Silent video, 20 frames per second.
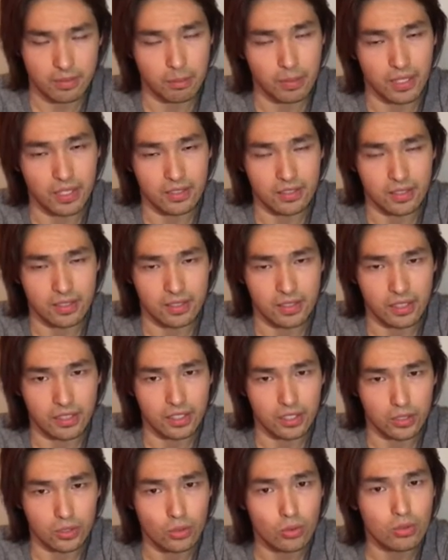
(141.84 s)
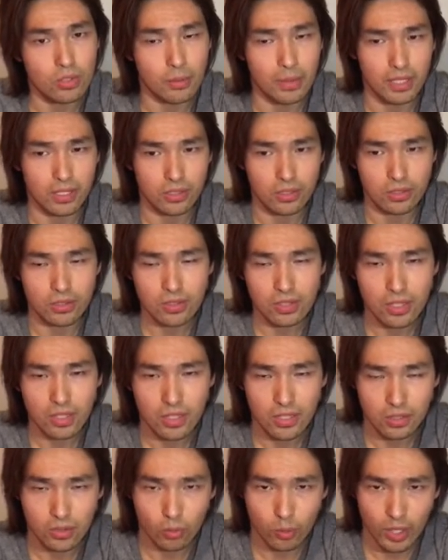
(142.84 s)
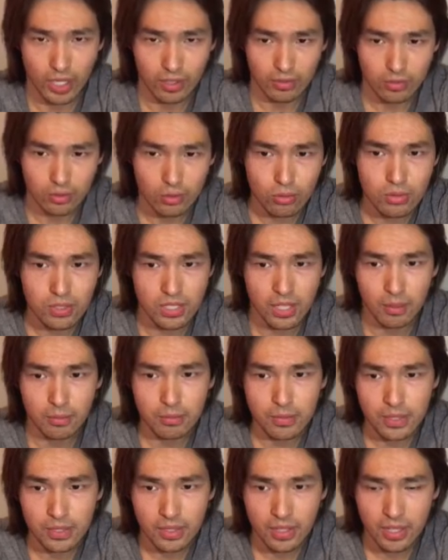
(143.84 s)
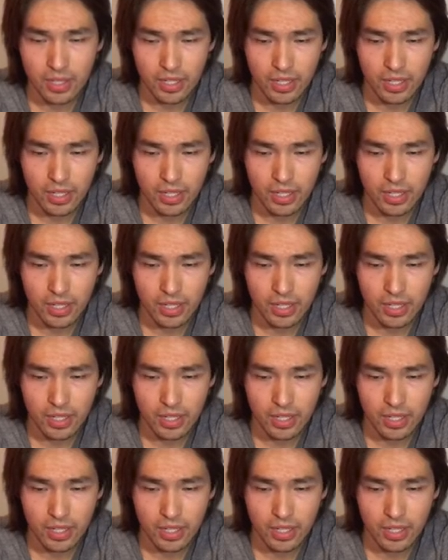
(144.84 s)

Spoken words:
Because it's done in 2 dimensions, so we have 2 sums,